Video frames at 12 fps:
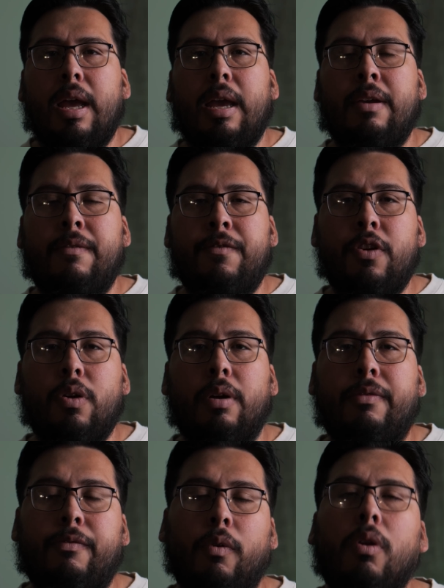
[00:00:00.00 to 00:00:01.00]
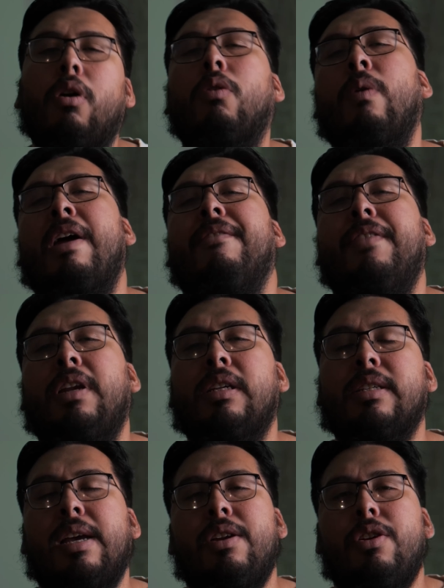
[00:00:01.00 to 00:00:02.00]
if you're a full-on graphic
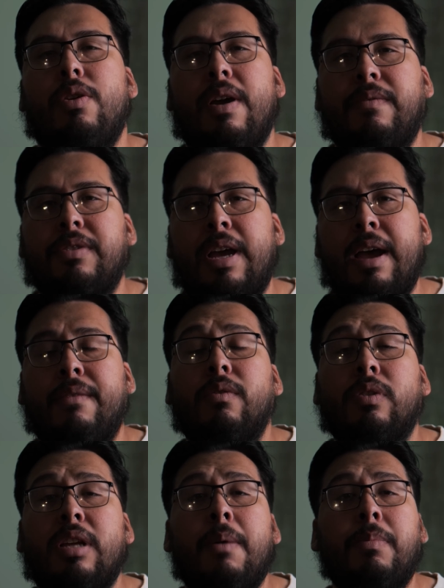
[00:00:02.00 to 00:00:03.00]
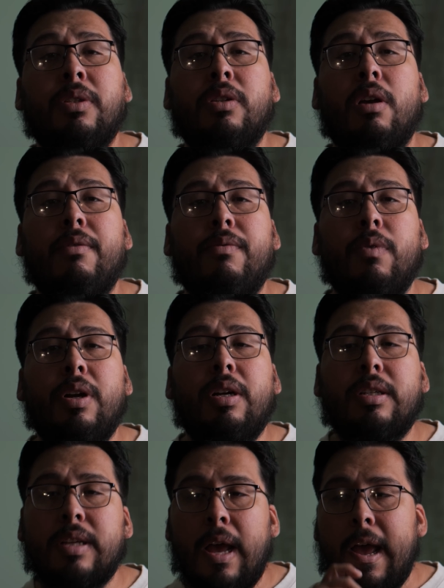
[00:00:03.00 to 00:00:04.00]
designer, you have to have those type of
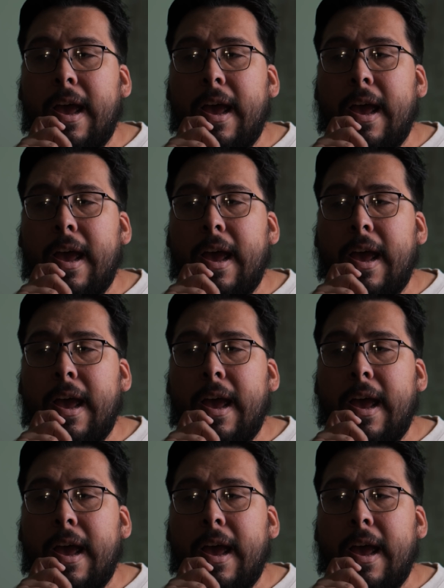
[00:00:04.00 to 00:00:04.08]
softwares.